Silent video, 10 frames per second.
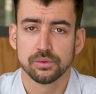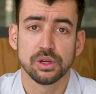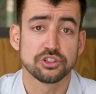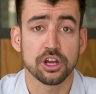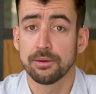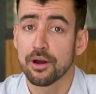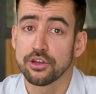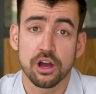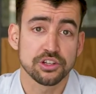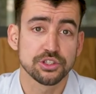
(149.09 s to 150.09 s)
We are talking about
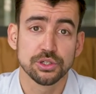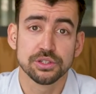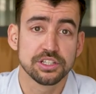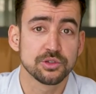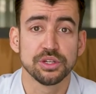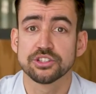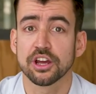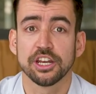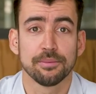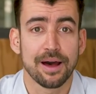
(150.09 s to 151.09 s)
younger students, we are
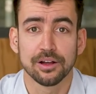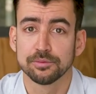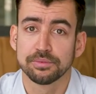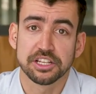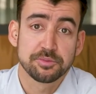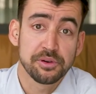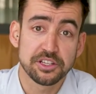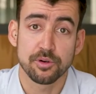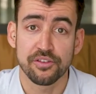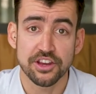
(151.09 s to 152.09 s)
talking about
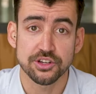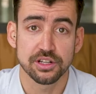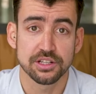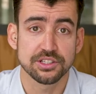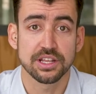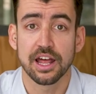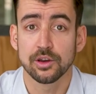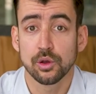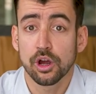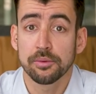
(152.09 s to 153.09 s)
experienced professionals,
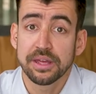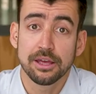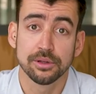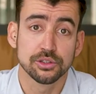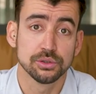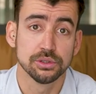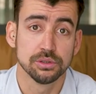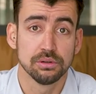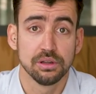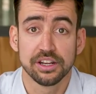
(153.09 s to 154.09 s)
and you're going to be able to
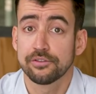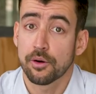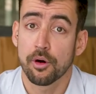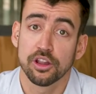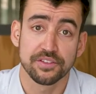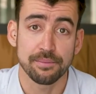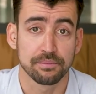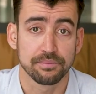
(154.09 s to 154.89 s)
learn from all of them,